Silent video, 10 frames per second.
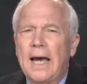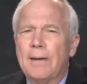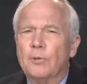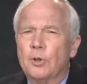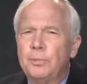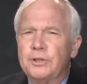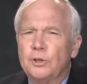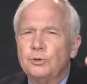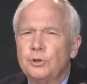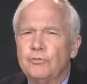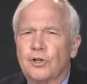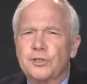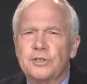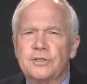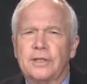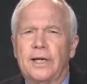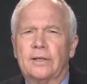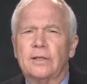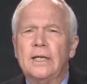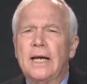I'm going to put those two verses together